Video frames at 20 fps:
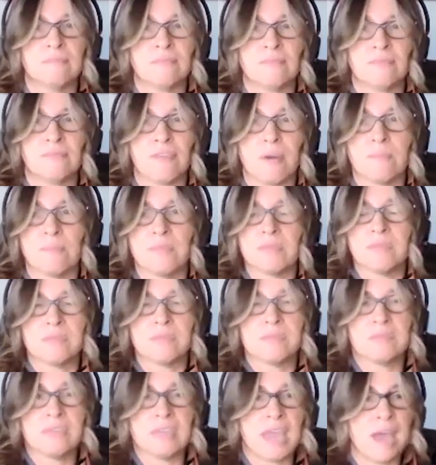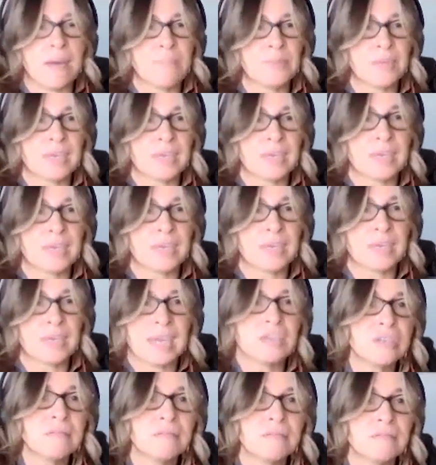from the
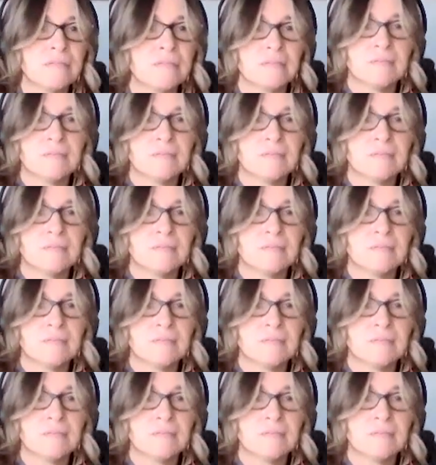application,